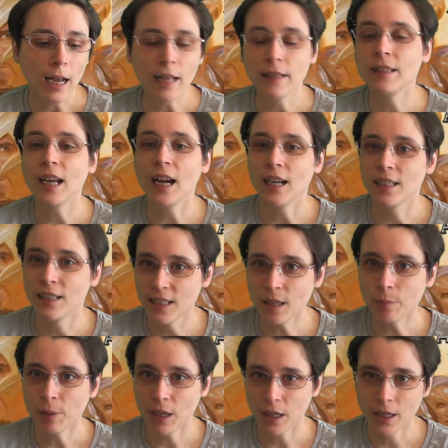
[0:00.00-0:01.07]
And the
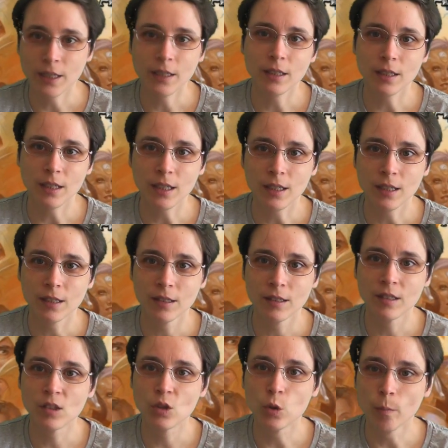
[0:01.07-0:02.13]
idea behind it
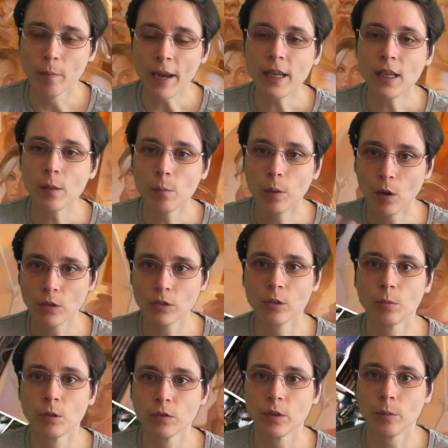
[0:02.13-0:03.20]
is to make it
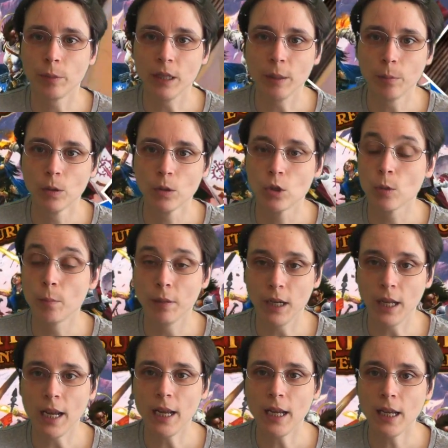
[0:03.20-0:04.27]
possible for people to
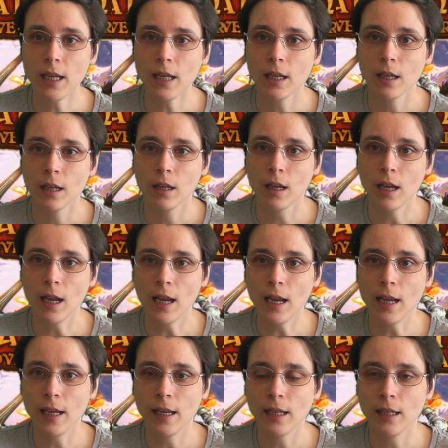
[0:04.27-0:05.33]
play
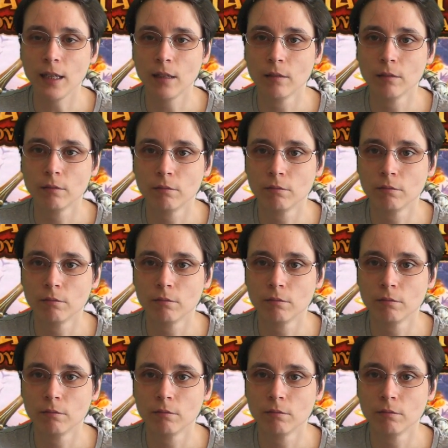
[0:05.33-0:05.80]
a